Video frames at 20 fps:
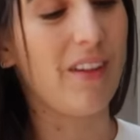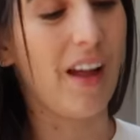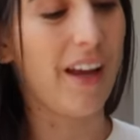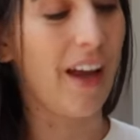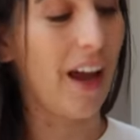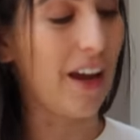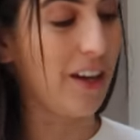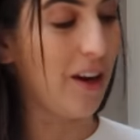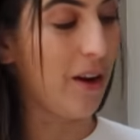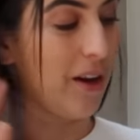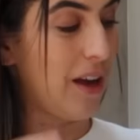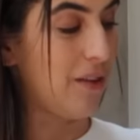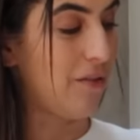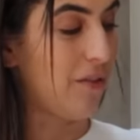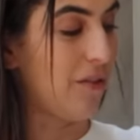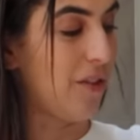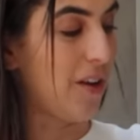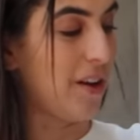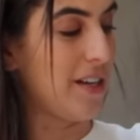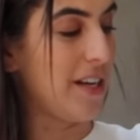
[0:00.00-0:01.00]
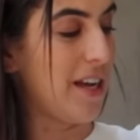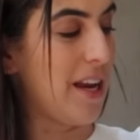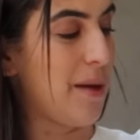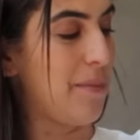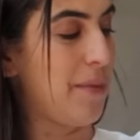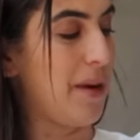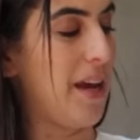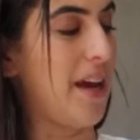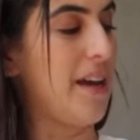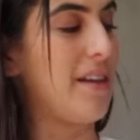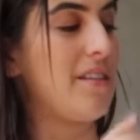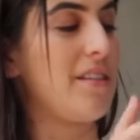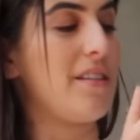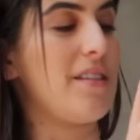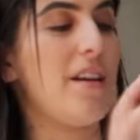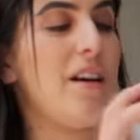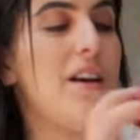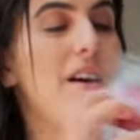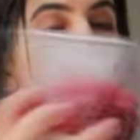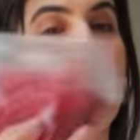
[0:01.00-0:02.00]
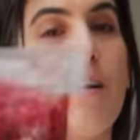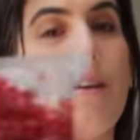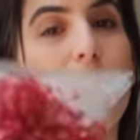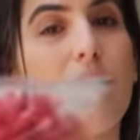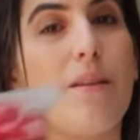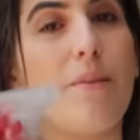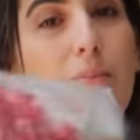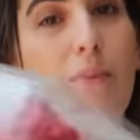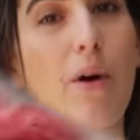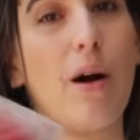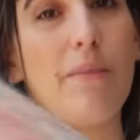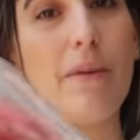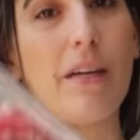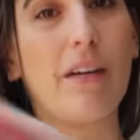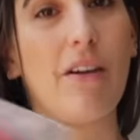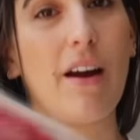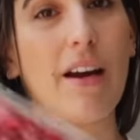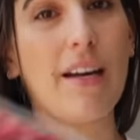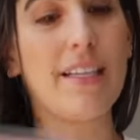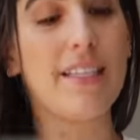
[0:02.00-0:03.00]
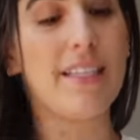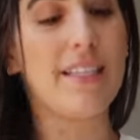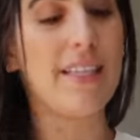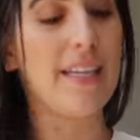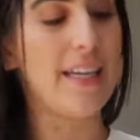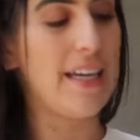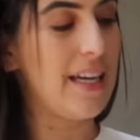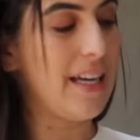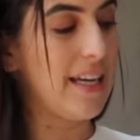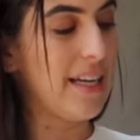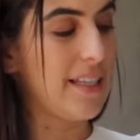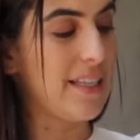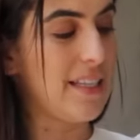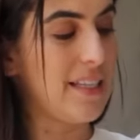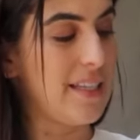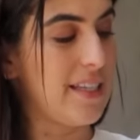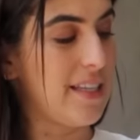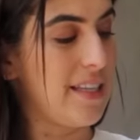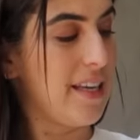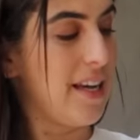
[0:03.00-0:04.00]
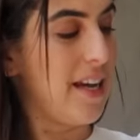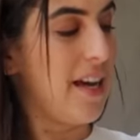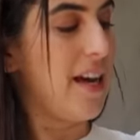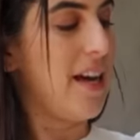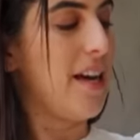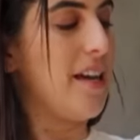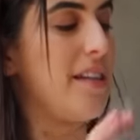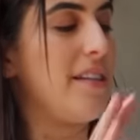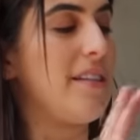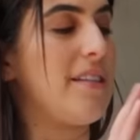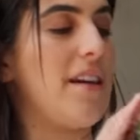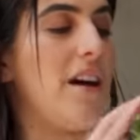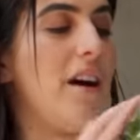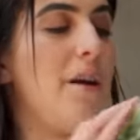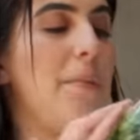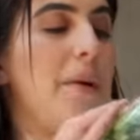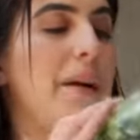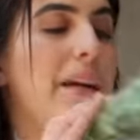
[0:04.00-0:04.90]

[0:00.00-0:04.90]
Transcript: I, I, I can only ever find it at M&S. Some pomegranate seeds, some